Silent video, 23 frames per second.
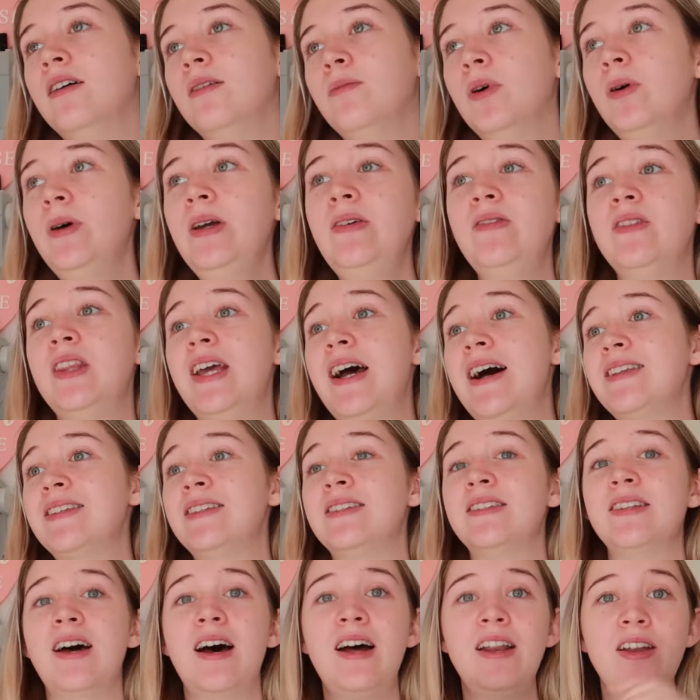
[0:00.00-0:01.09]
Probably even
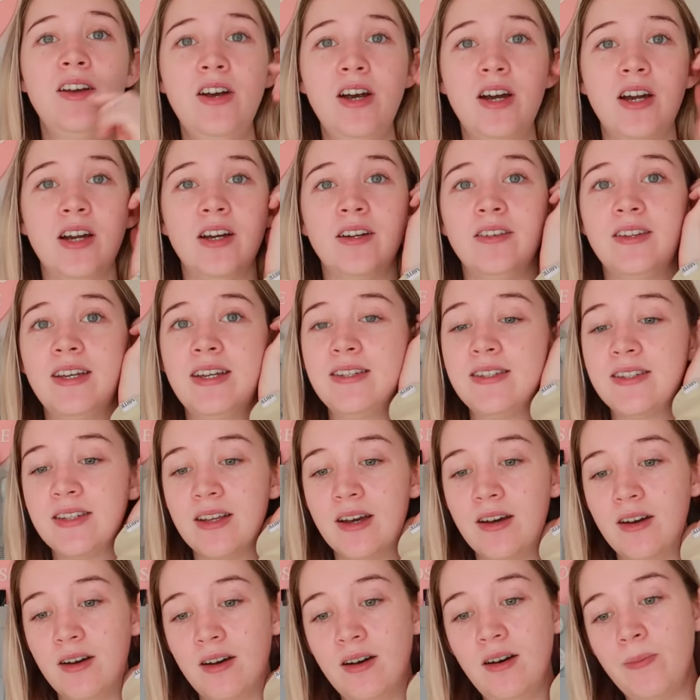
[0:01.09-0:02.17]
thousands. I don't know. There's,
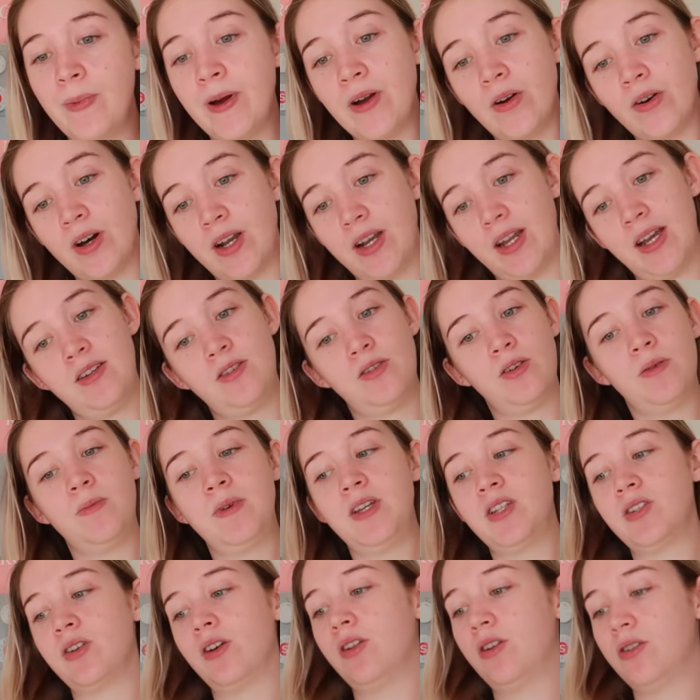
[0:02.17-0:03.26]
oh my god, it took me
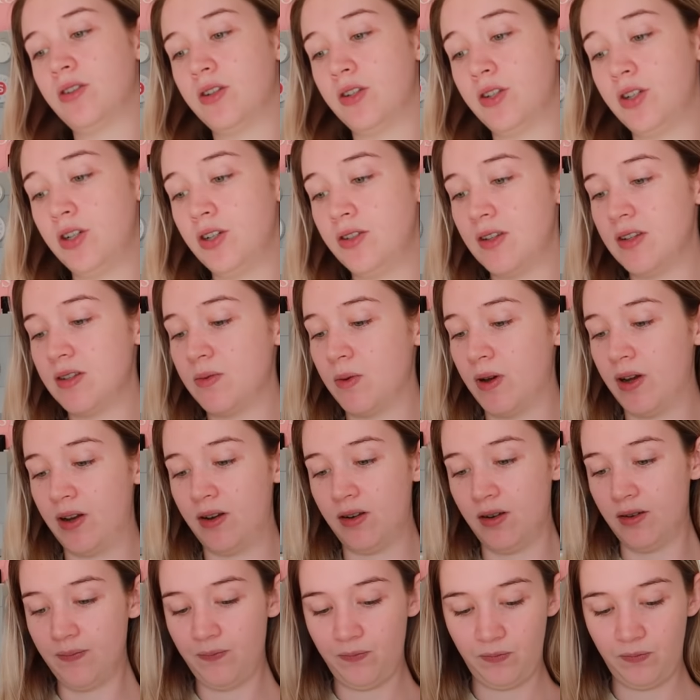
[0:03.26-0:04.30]
so long to choose this one.